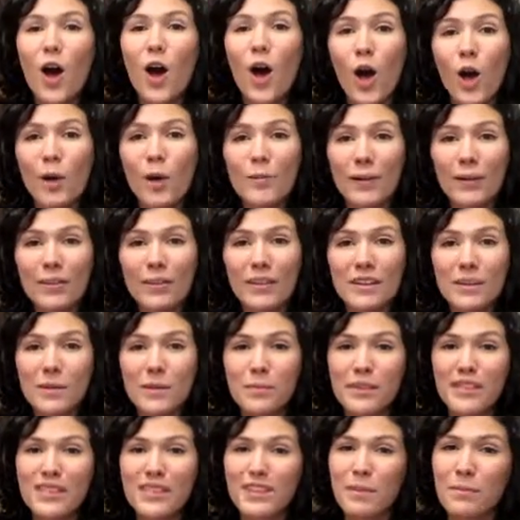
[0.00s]
All my
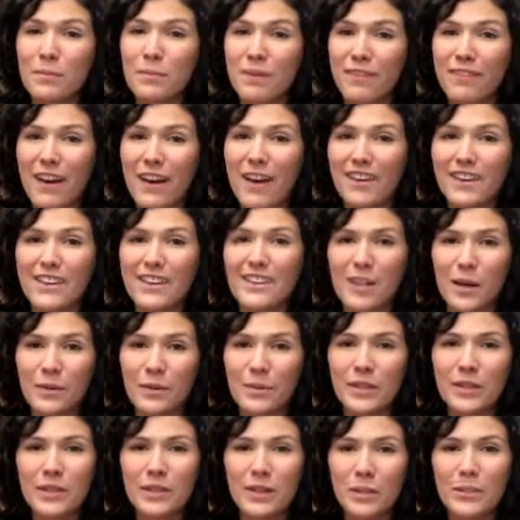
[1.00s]
recipes can be found at
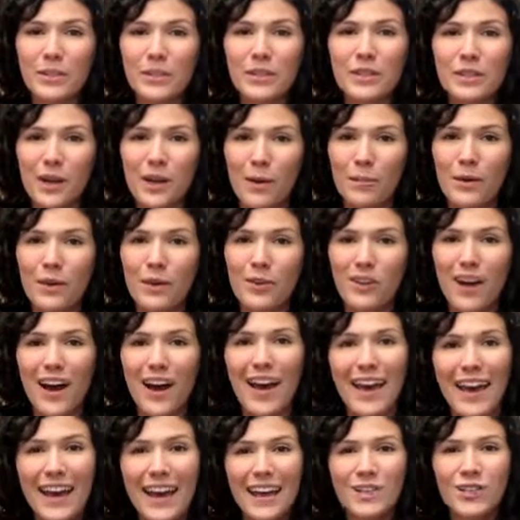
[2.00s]

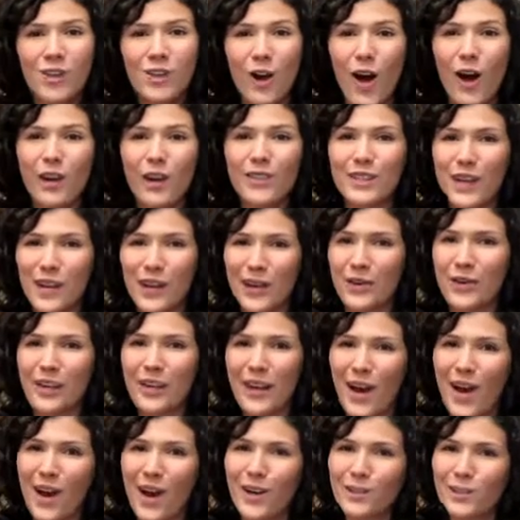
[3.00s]

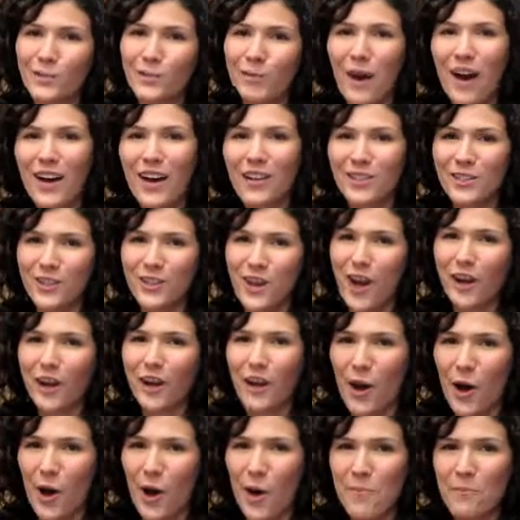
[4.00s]

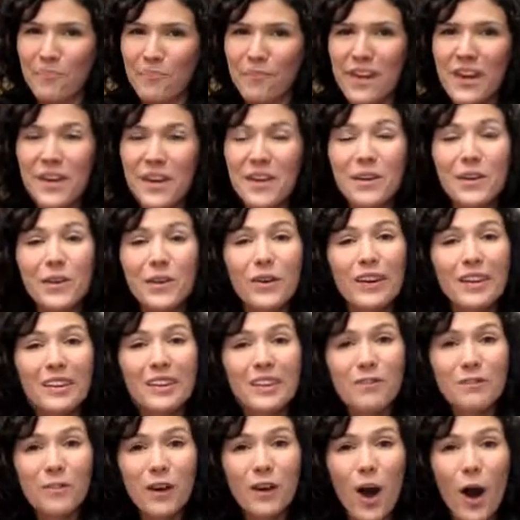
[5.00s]
www.hedgehogshungryhodgepodge.com. You can
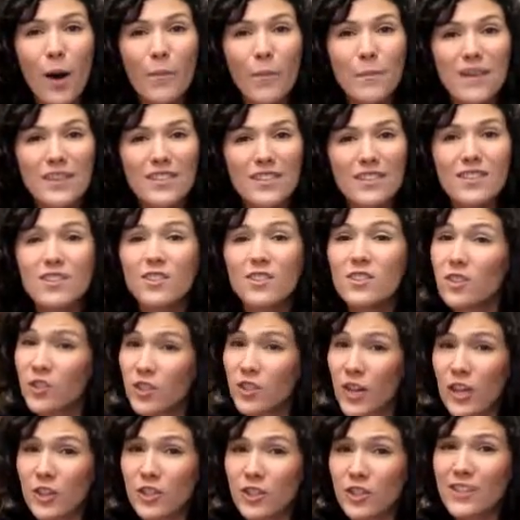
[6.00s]
leave comments and
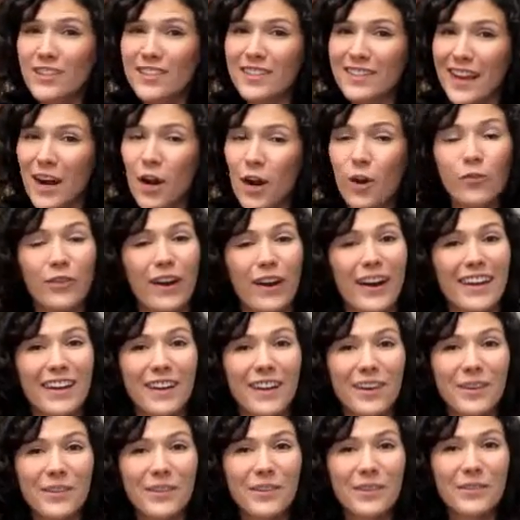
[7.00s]
suggestions there right
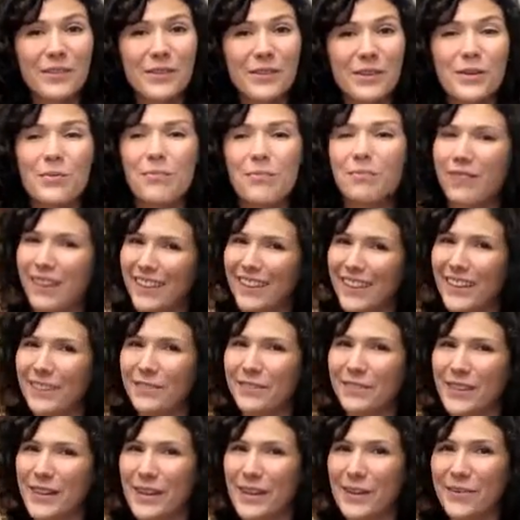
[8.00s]
here on YouTube. I'd
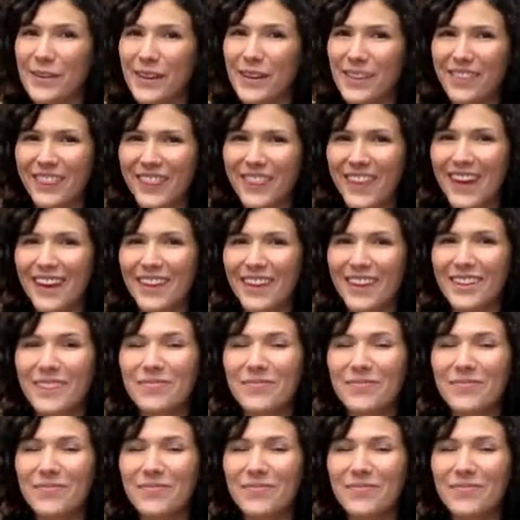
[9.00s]
love to hear what you think.